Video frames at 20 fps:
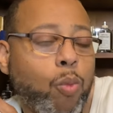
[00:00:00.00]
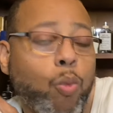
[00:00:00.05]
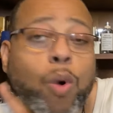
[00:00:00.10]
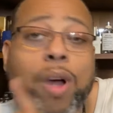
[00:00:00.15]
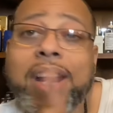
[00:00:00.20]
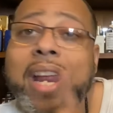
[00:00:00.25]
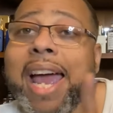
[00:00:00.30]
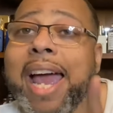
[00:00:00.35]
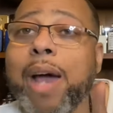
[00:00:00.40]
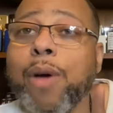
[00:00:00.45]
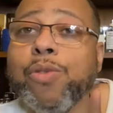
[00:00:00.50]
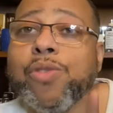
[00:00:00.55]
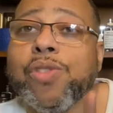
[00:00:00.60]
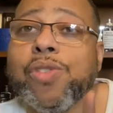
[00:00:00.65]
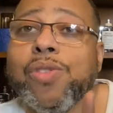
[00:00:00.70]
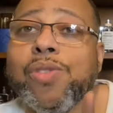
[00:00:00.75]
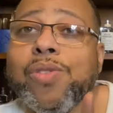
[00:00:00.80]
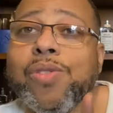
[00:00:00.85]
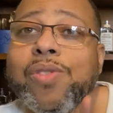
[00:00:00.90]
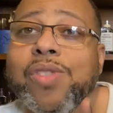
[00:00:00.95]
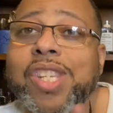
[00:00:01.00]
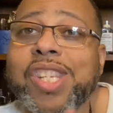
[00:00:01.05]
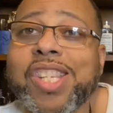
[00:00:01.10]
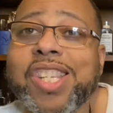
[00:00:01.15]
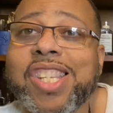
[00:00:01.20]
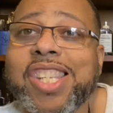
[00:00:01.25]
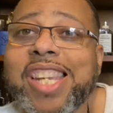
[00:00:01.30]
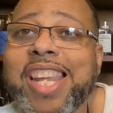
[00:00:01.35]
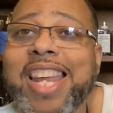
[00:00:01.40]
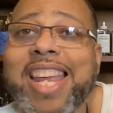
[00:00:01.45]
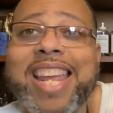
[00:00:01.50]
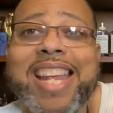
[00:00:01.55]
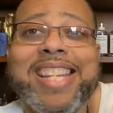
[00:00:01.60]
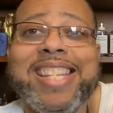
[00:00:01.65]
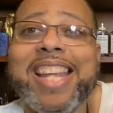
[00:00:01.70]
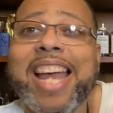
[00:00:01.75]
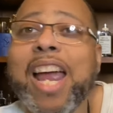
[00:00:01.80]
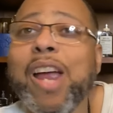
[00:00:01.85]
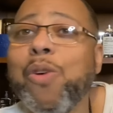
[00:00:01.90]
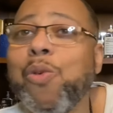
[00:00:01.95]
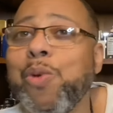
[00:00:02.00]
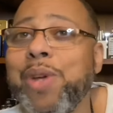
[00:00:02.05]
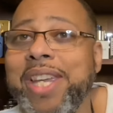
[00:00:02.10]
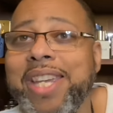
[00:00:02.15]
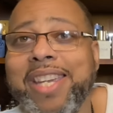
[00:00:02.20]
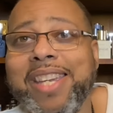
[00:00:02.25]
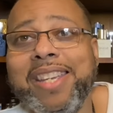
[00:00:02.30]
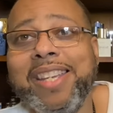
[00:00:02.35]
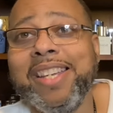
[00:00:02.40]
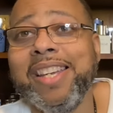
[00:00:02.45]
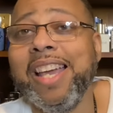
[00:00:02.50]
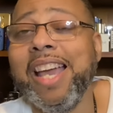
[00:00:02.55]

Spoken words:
one house this entire week.